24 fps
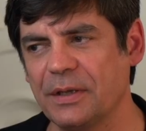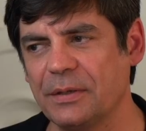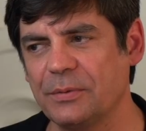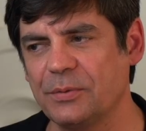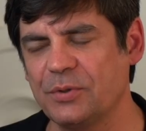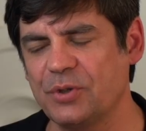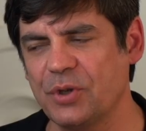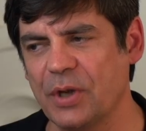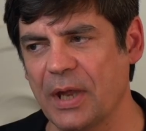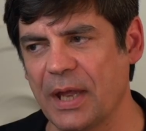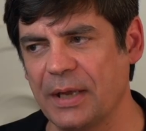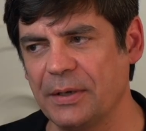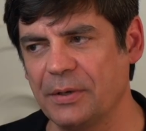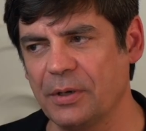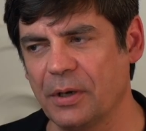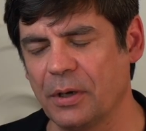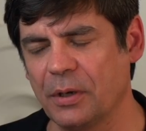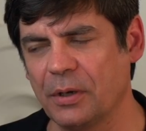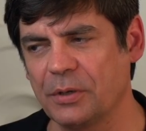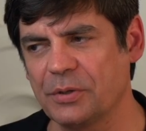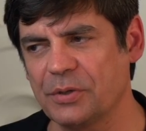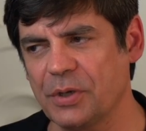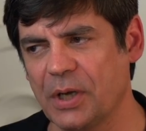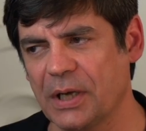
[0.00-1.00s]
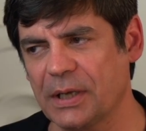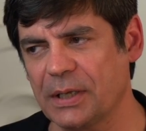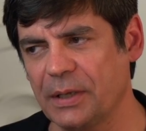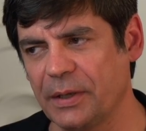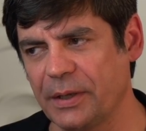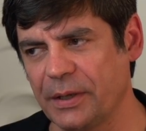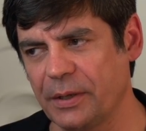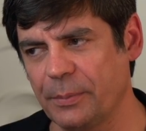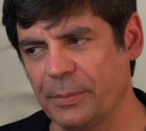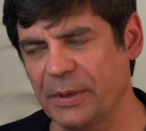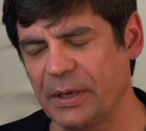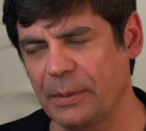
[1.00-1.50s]
the gender, or talk a
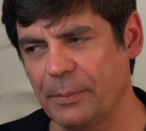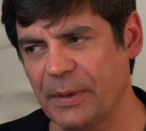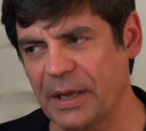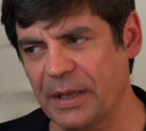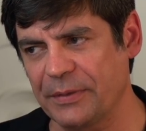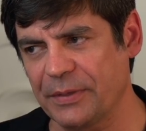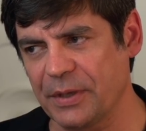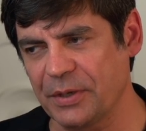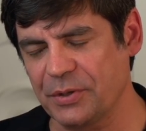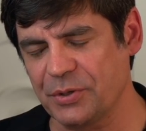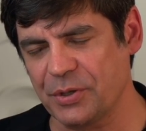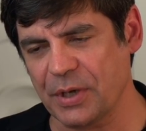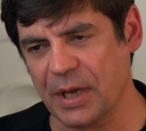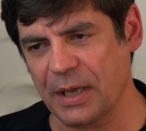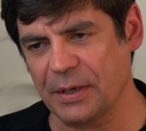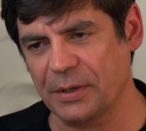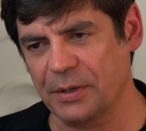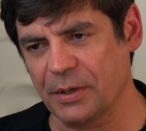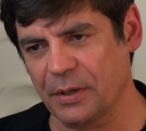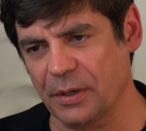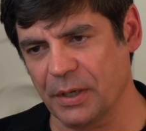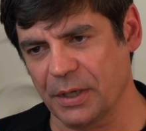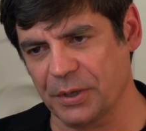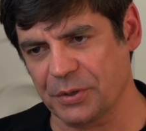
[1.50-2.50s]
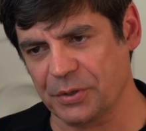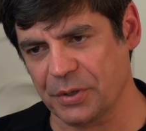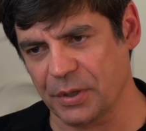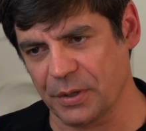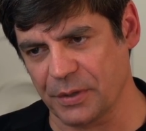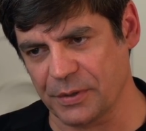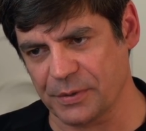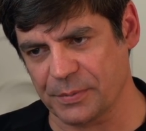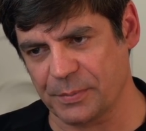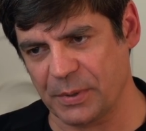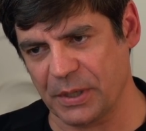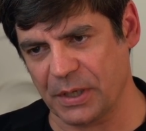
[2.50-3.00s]
little bit about the gender
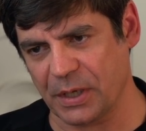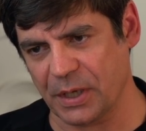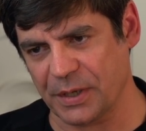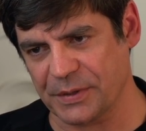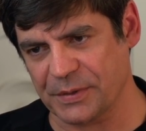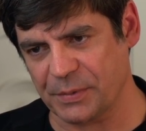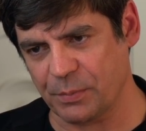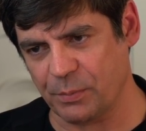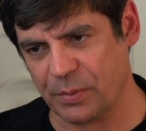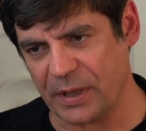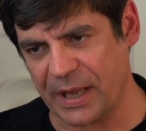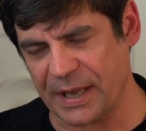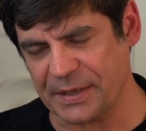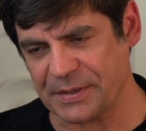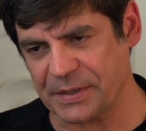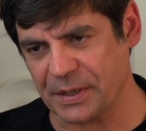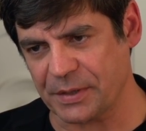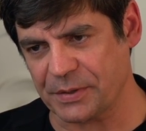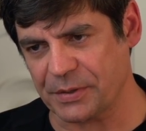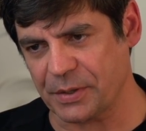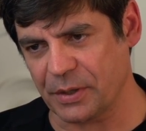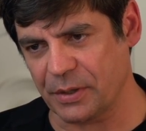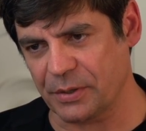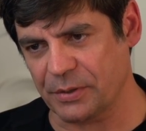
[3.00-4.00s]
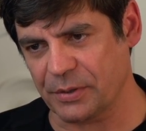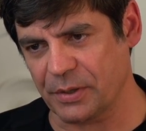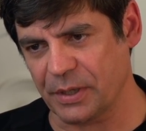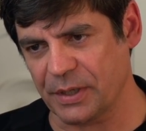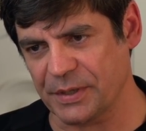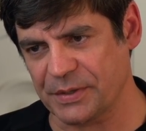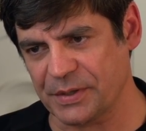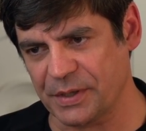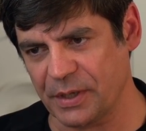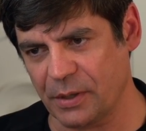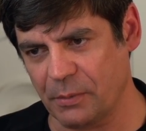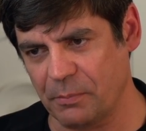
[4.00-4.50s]
issues, because plastic surgery
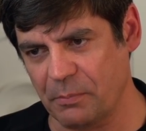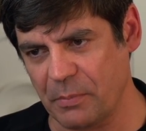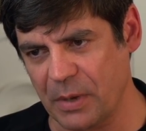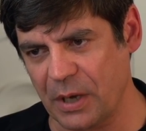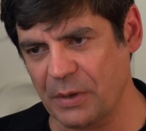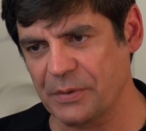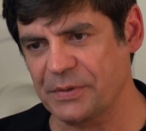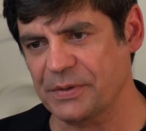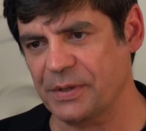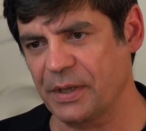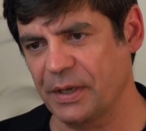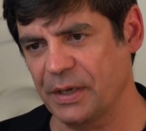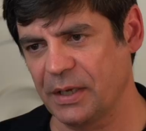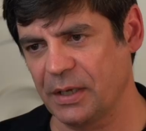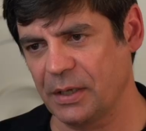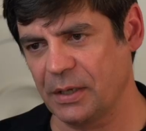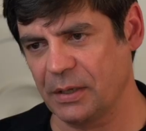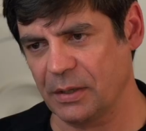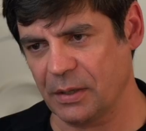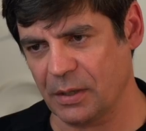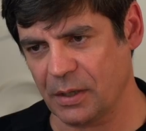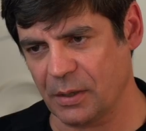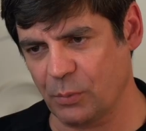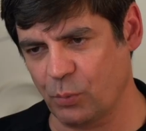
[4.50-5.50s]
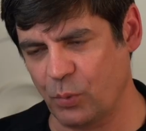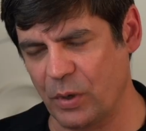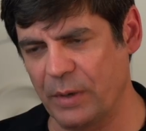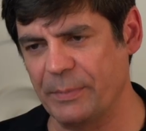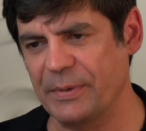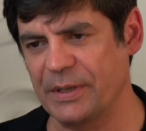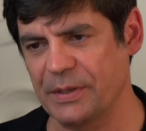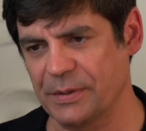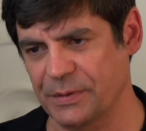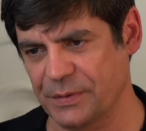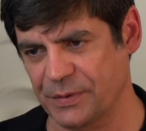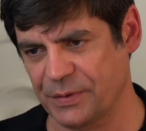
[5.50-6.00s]
is still mostly a
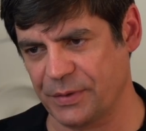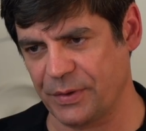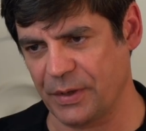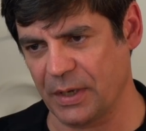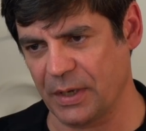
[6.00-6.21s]
woman's